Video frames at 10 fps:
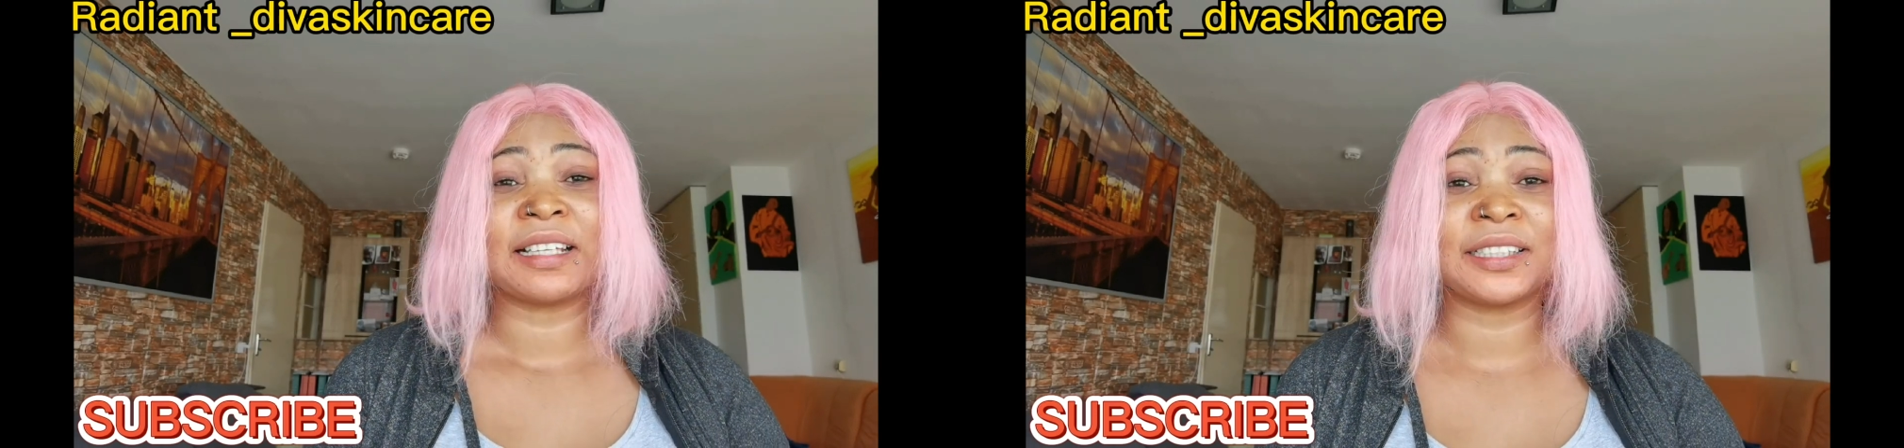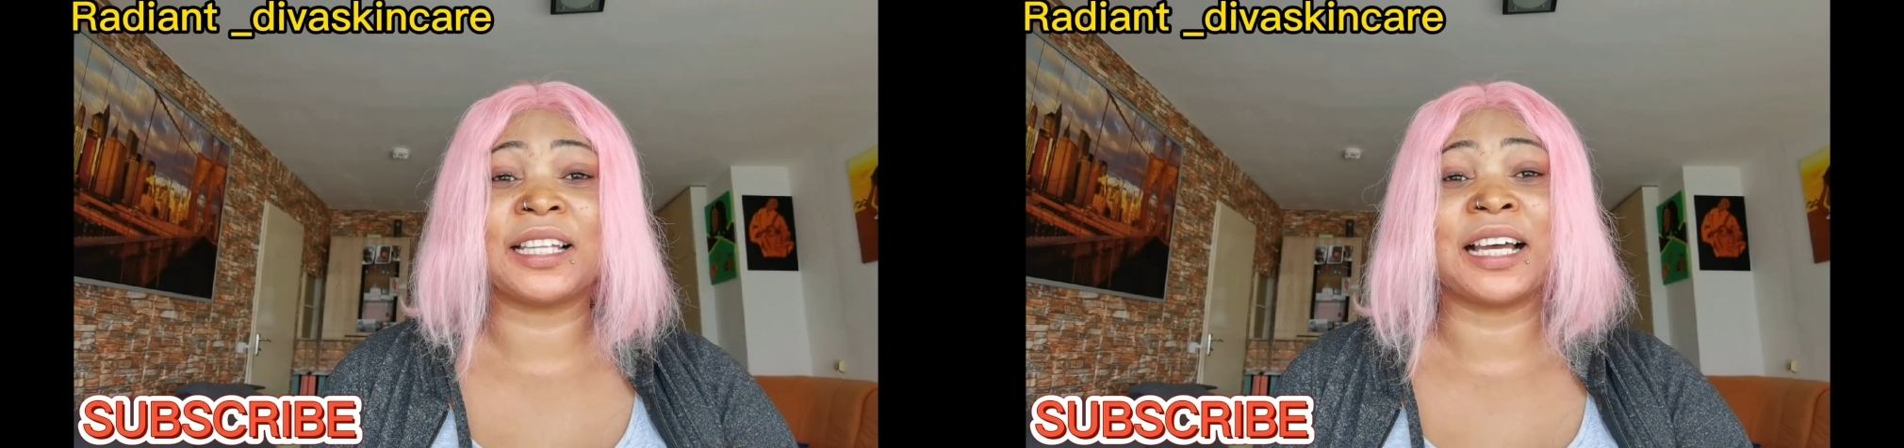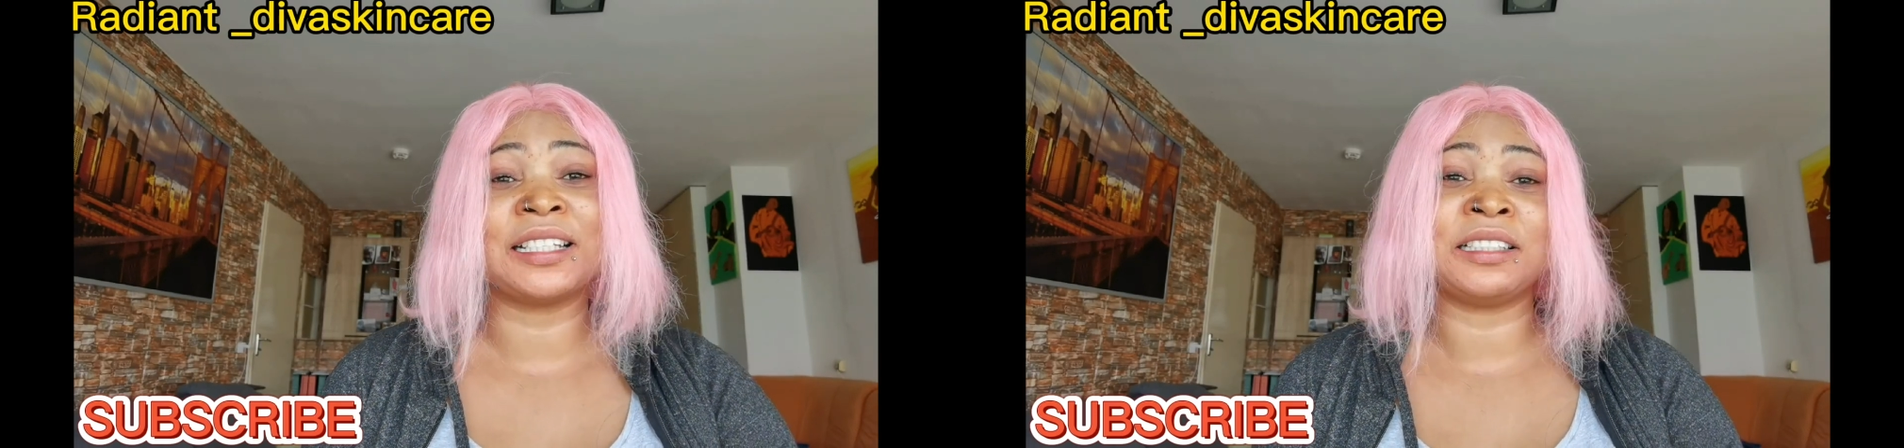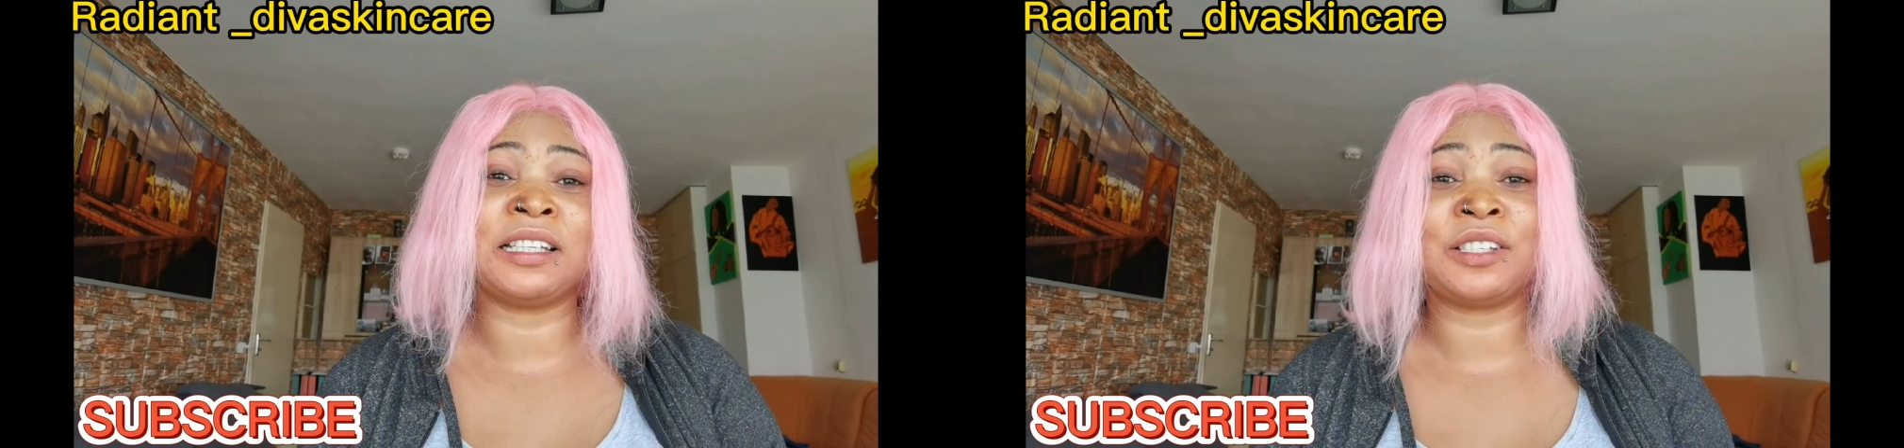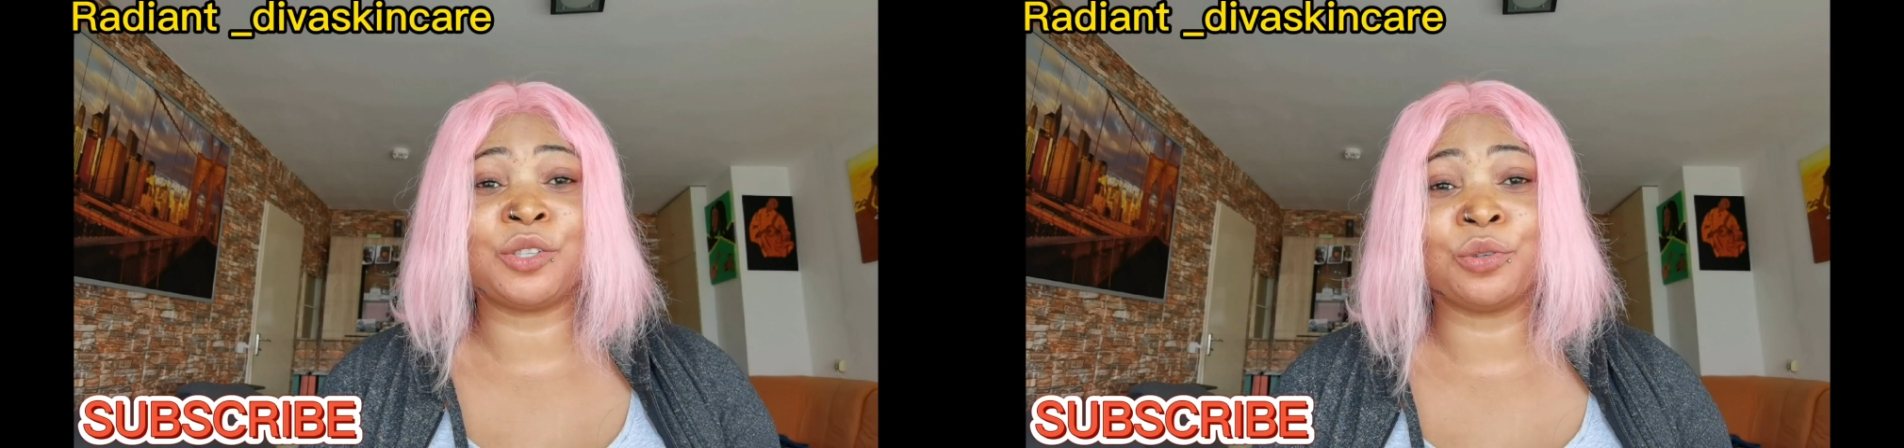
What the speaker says: than this